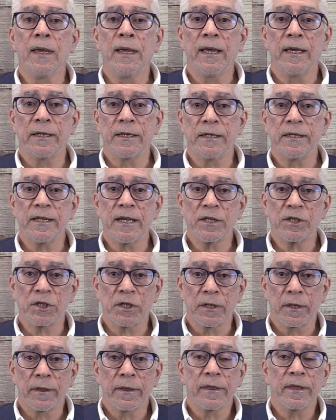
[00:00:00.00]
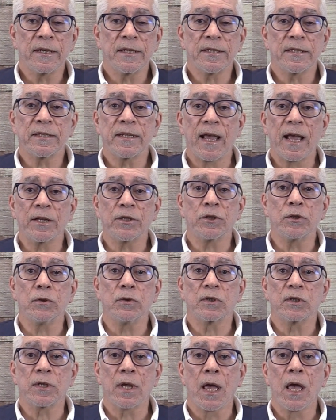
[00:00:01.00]
In addition, these
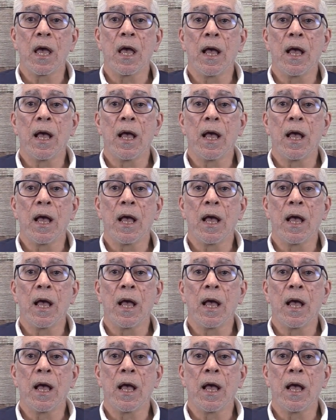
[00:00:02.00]
statutes